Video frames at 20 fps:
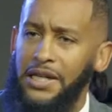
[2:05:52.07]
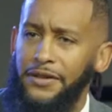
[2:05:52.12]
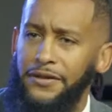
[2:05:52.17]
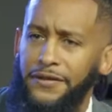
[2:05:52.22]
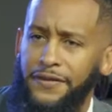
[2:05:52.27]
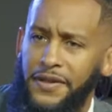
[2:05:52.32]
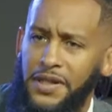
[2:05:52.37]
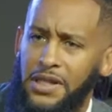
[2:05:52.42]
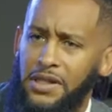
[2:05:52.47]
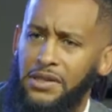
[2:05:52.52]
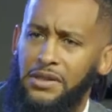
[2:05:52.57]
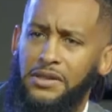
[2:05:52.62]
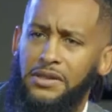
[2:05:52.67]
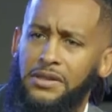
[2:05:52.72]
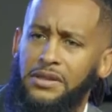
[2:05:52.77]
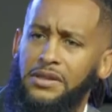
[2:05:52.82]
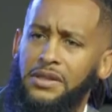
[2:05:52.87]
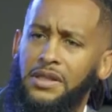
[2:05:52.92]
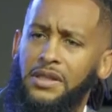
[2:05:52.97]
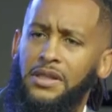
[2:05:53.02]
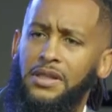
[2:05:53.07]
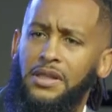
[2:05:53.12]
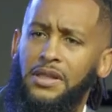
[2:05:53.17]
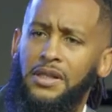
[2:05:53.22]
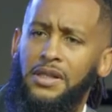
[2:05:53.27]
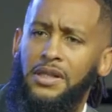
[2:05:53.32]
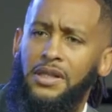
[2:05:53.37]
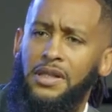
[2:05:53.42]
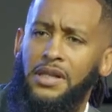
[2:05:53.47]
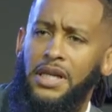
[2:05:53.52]
at a field,
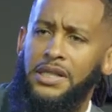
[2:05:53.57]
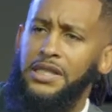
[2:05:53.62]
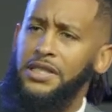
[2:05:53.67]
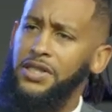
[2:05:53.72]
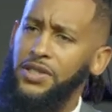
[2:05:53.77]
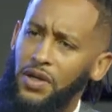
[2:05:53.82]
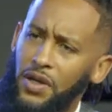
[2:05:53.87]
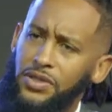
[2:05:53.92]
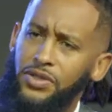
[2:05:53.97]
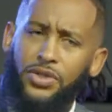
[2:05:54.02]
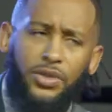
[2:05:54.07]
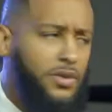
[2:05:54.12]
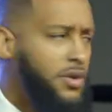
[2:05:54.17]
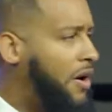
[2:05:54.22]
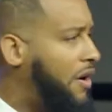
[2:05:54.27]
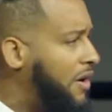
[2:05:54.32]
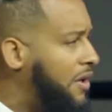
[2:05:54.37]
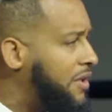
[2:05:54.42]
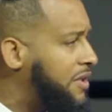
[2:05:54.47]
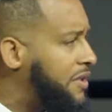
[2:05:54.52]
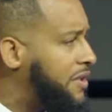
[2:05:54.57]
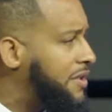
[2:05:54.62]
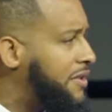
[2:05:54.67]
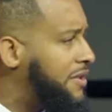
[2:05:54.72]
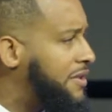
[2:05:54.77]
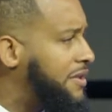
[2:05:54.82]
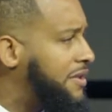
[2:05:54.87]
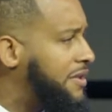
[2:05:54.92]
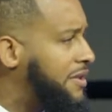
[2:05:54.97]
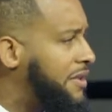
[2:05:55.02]
and he saw two
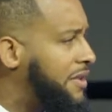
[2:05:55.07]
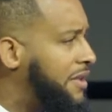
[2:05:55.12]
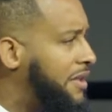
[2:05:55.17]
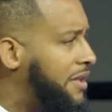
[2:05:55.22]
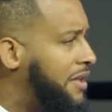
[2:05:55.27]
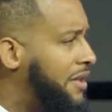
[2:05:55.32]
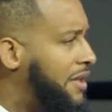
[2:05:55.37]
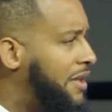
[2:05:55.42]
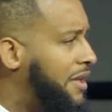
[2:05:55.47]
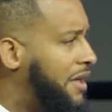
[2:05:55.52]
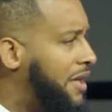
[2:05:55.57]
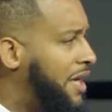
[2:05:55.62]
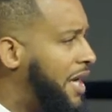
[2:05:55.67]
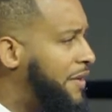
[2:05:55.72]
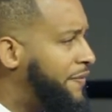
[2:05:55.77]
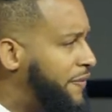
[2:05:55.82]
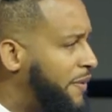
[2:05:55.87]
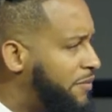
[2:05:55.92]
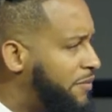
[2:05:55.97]
horses. And